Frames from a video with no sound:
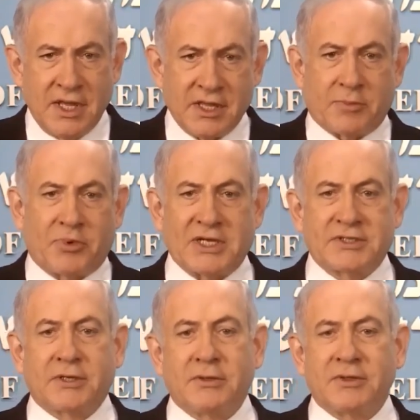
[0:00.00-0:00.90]
The
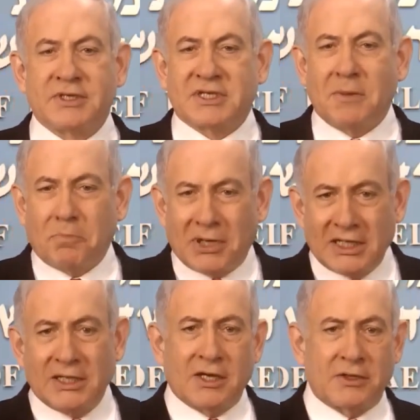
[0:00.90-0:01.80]
prosecutor has
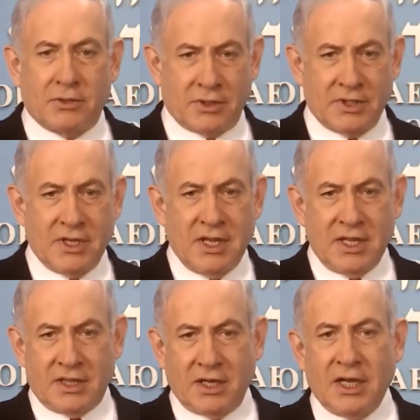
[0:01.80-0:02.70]
completely ignored
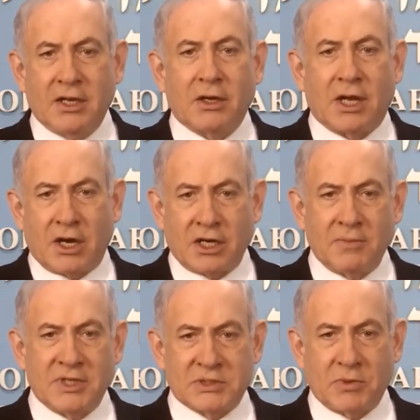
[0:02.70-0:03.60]
the legal
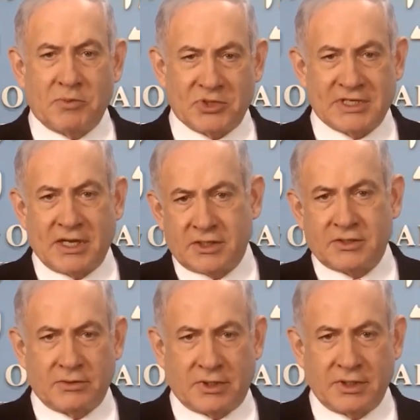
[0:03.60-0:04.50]
arguments we presented
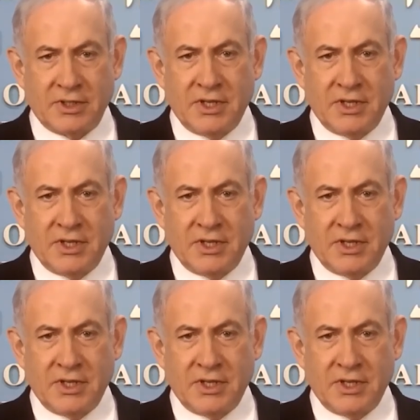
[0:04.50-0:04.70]
to her.